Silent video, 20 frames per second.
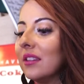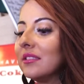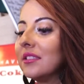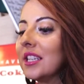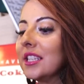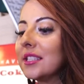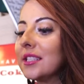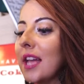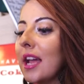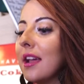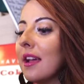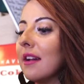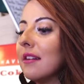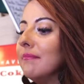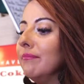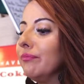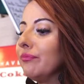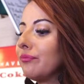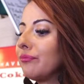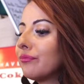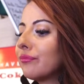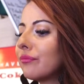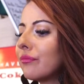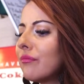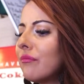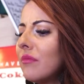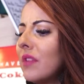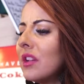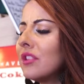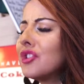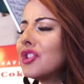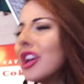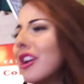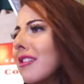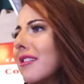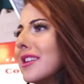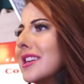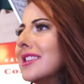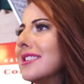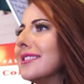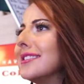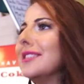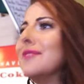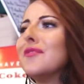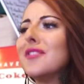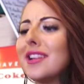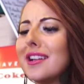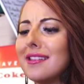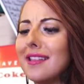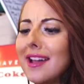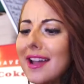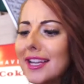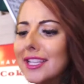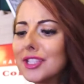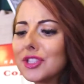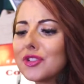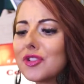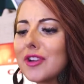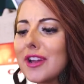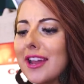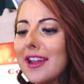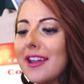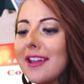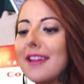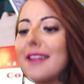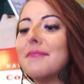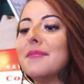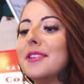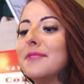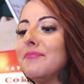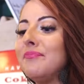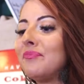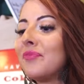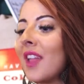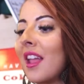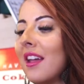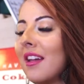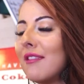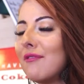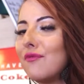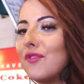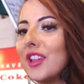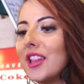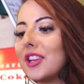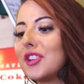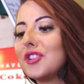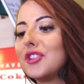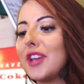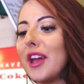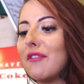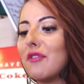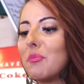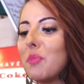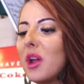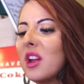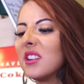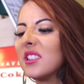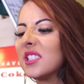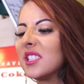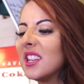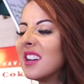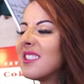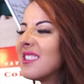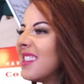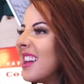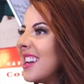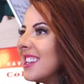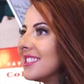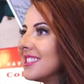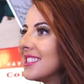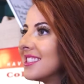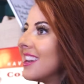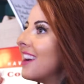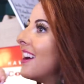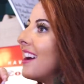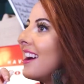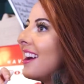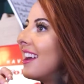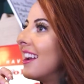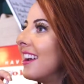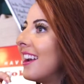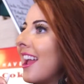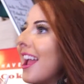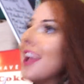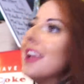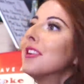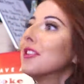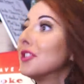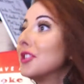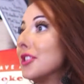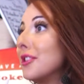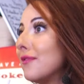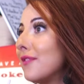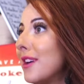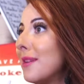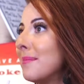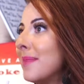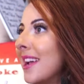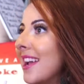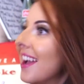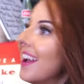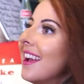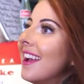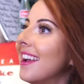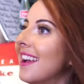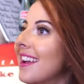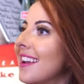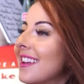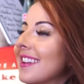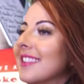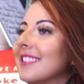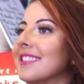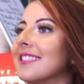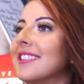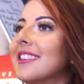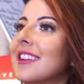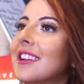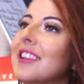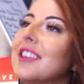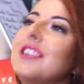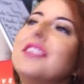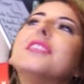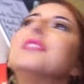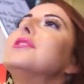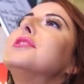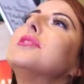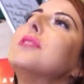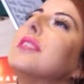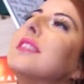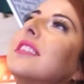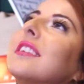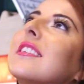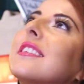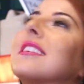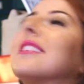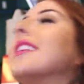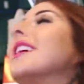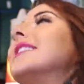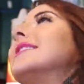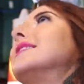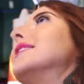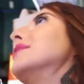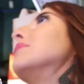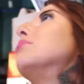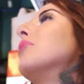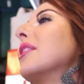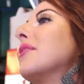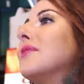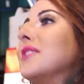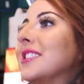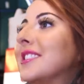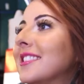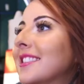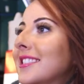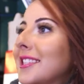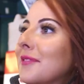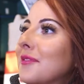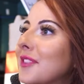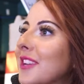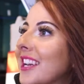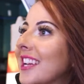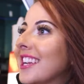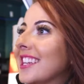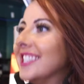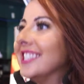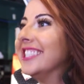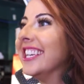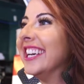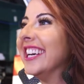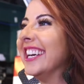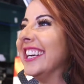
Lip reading: tastes like cherries and vanilla ice cream, and I feel like I should have a pair of sunglasses on and a handkerchief on my head and, you know, doing the classic breakfast at Tiffany's.